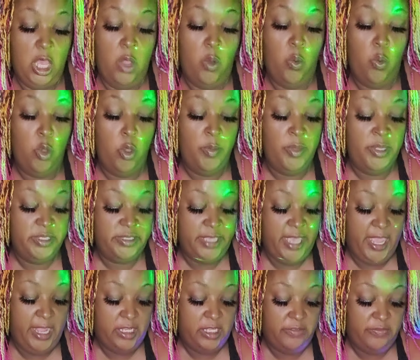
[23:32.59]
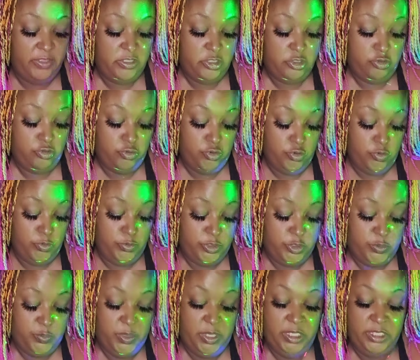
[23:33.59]
A woman's activist group
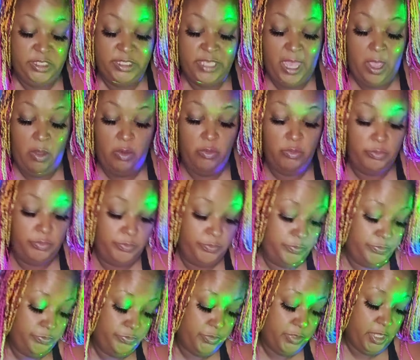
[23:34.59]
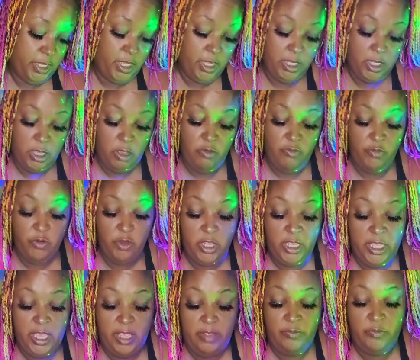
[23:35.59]
speaks out, okay, over a
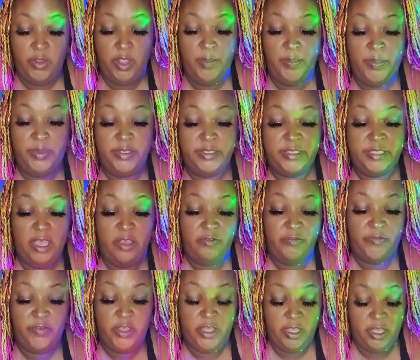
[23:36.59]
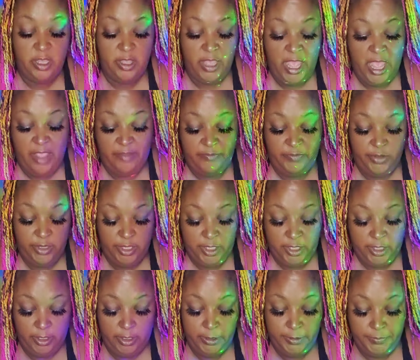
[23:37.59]
gang rape in South uh,
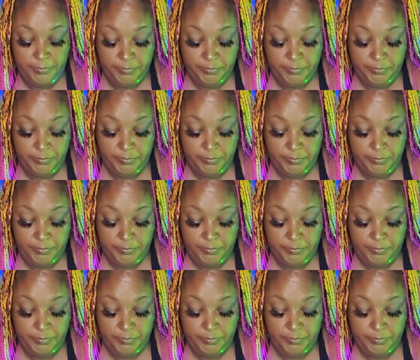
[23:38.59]
Africa.